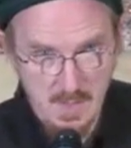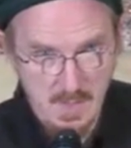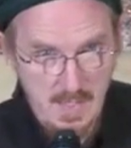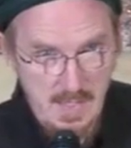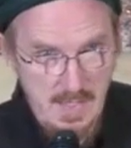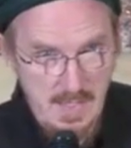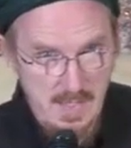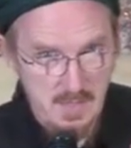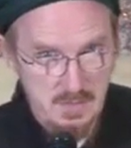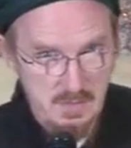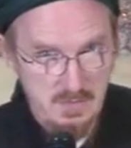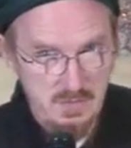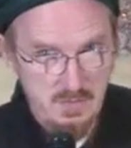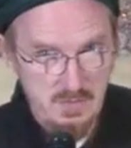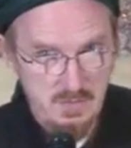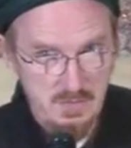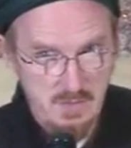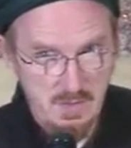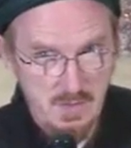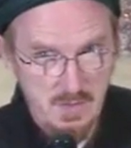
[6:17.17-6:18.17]
And
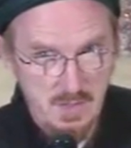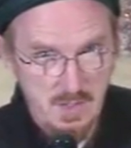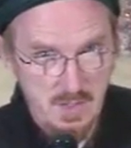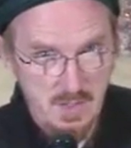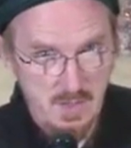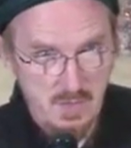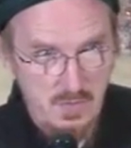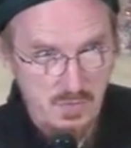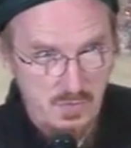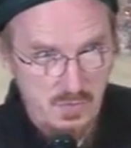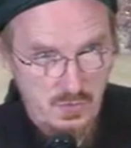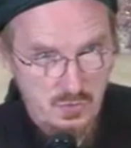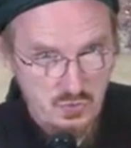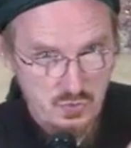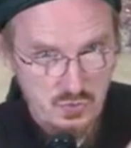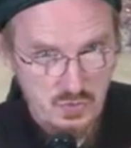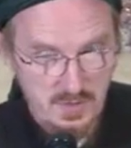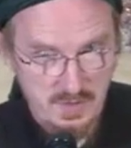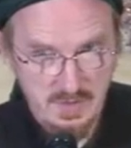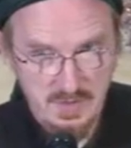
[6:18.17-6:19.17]
the
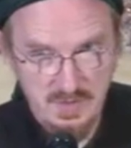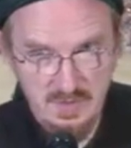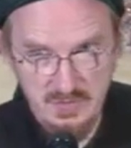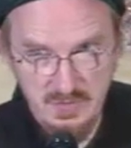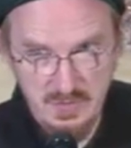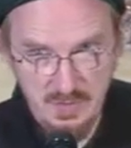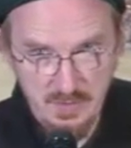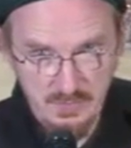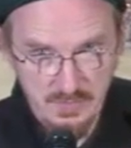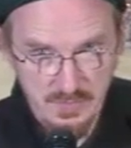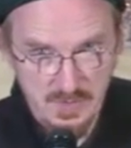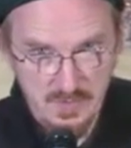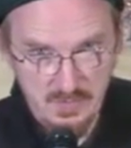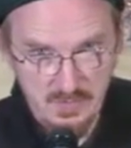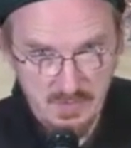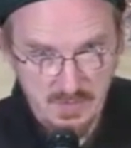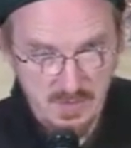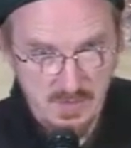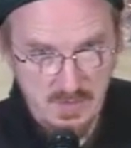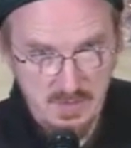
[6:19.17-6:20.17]
trunk itself
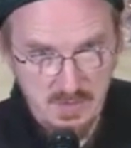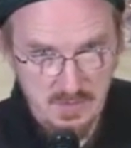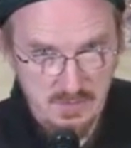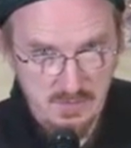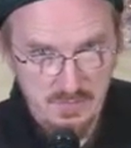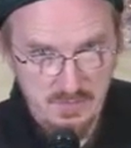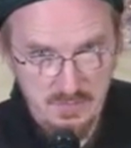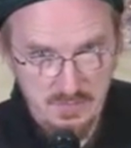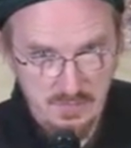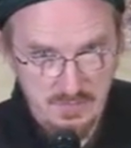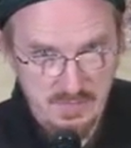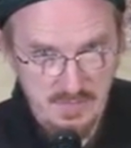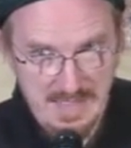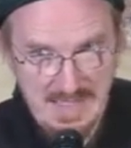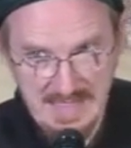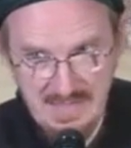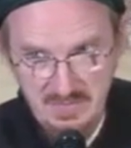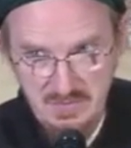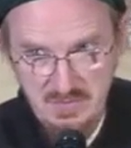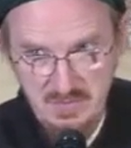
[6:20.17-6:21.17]
is a kind of
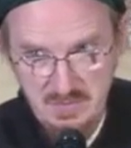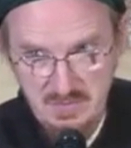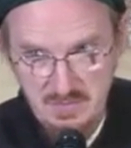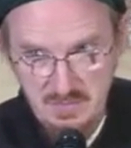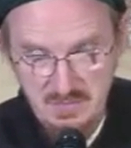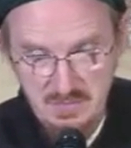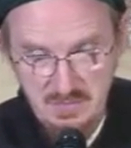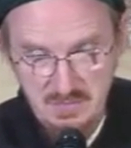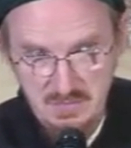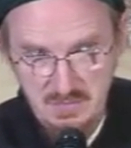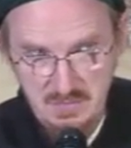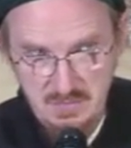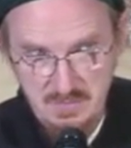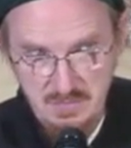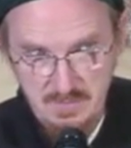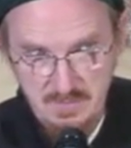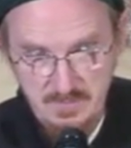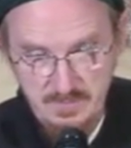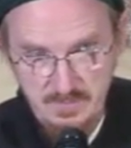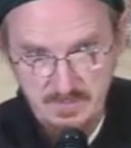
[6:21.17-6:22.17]
axis.
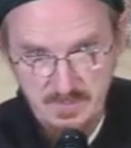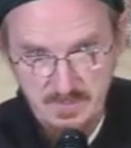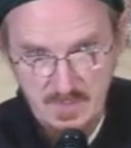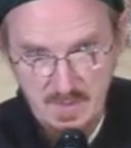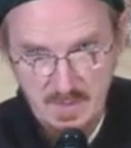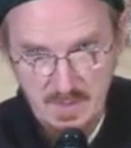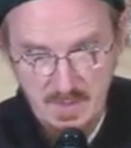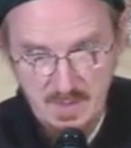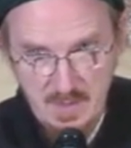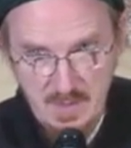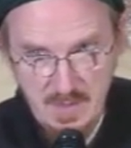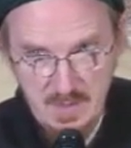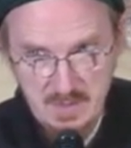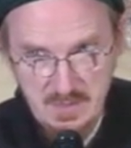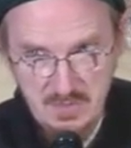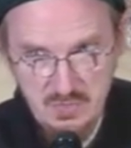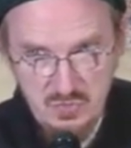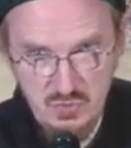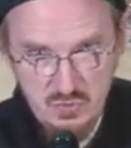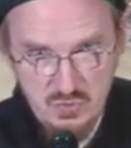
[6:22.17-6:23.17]
And
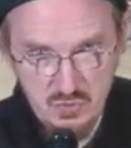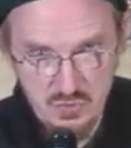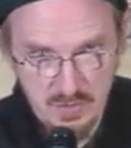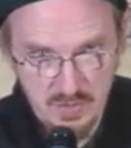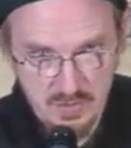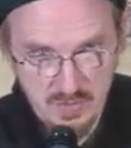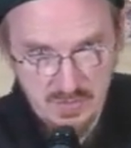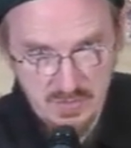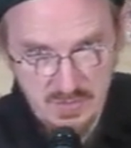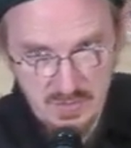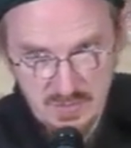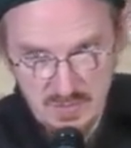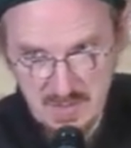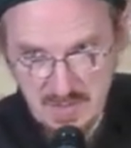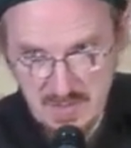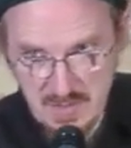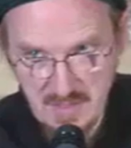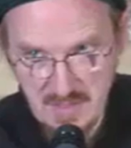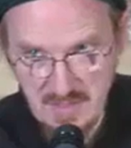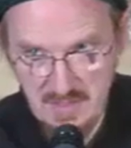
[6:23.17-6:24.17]
it's the trunk that
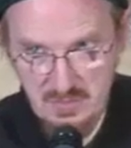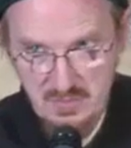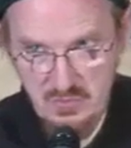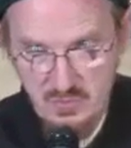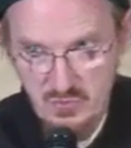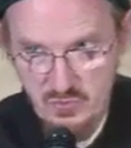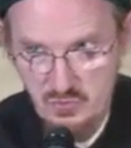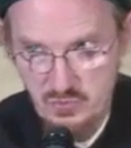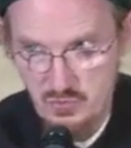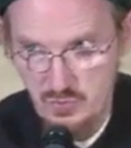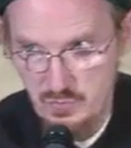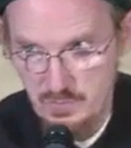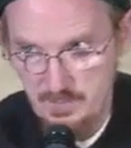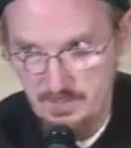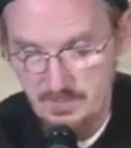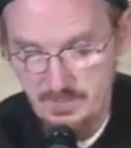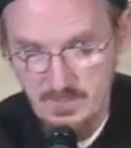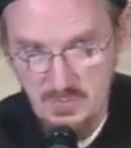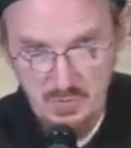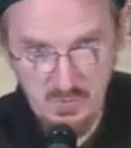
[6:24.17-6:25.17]
connects the two.
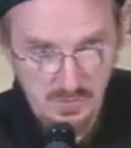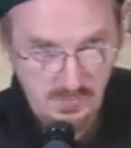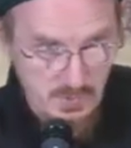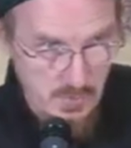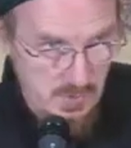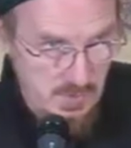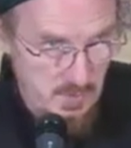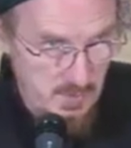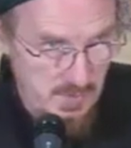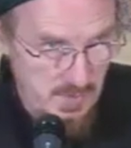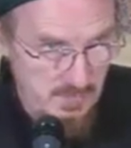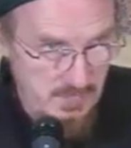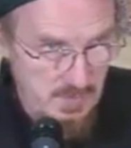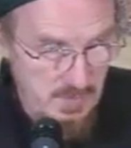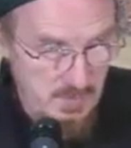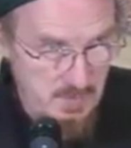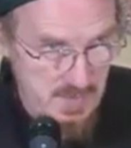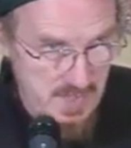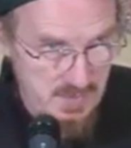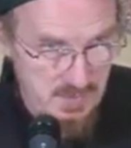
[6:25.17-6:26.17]
So if you want a
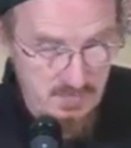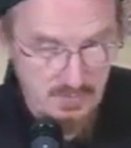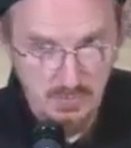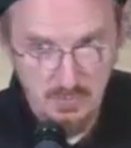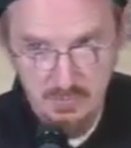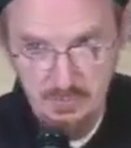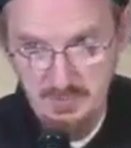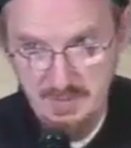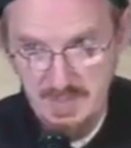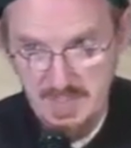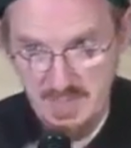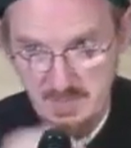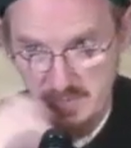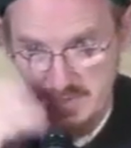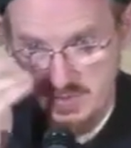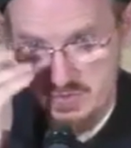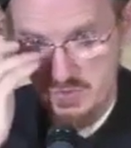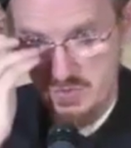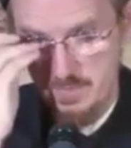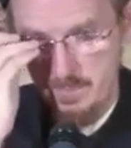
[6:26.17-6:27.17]
perfect metaphor or an
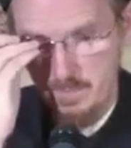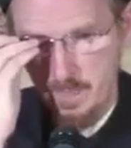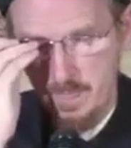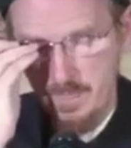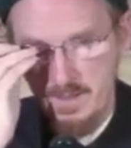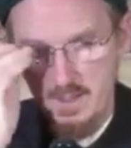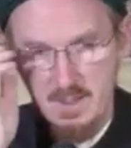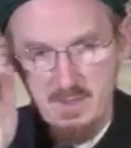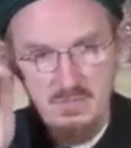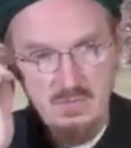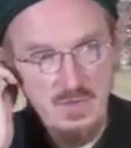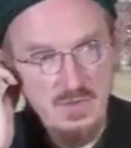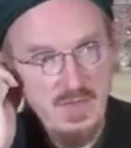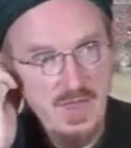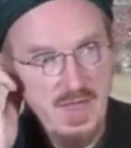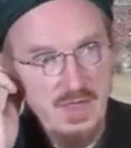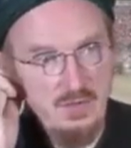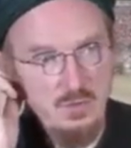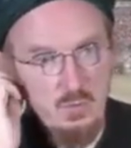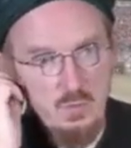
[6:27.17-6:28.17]
image for
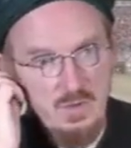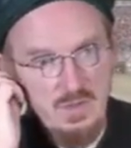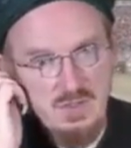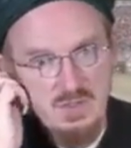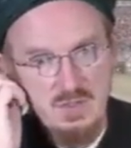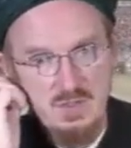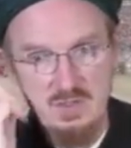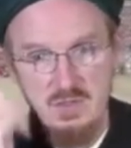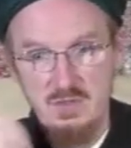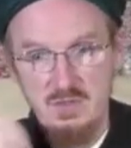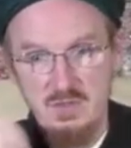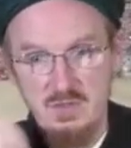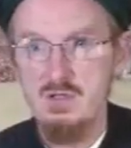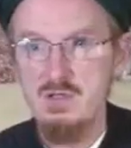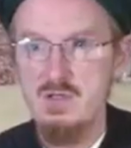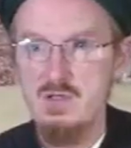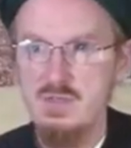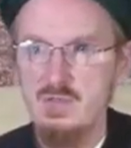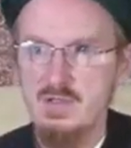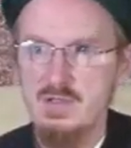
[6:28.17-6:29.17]
that which is
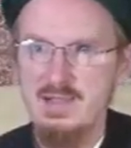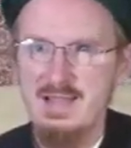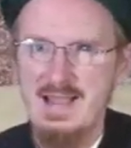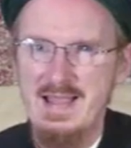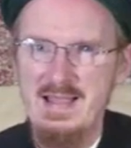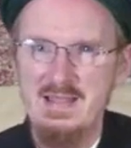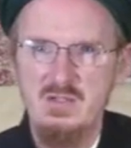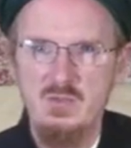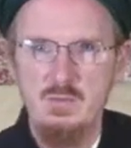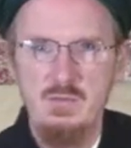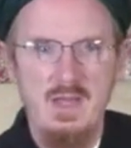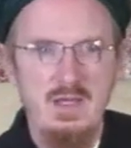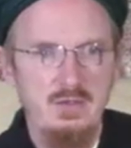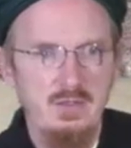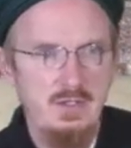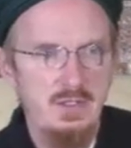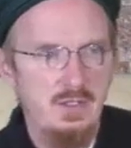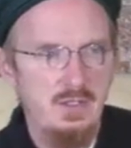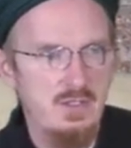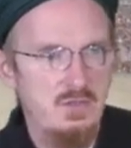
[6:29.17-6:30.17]
earthly and
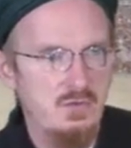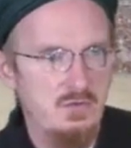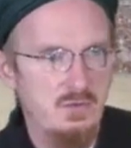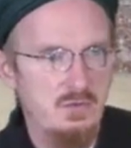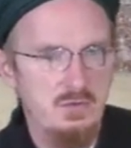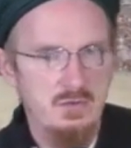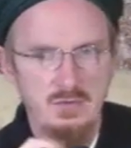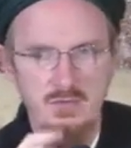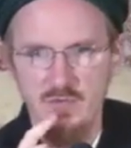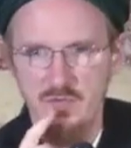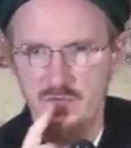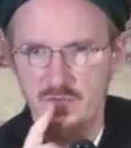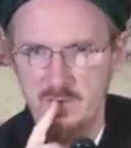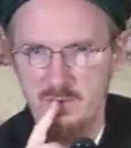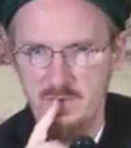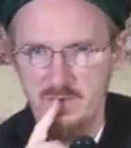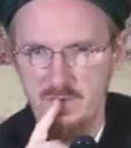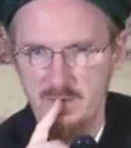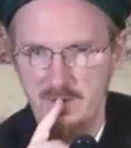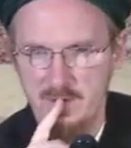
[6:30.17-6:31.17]
paradisal at the
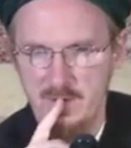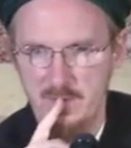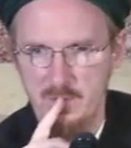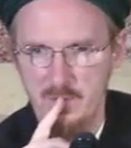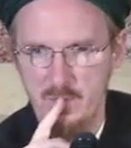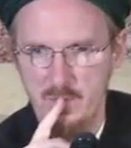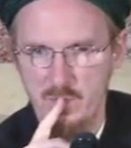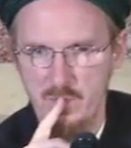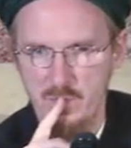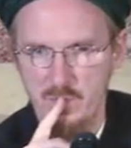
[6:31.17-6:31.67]
same time,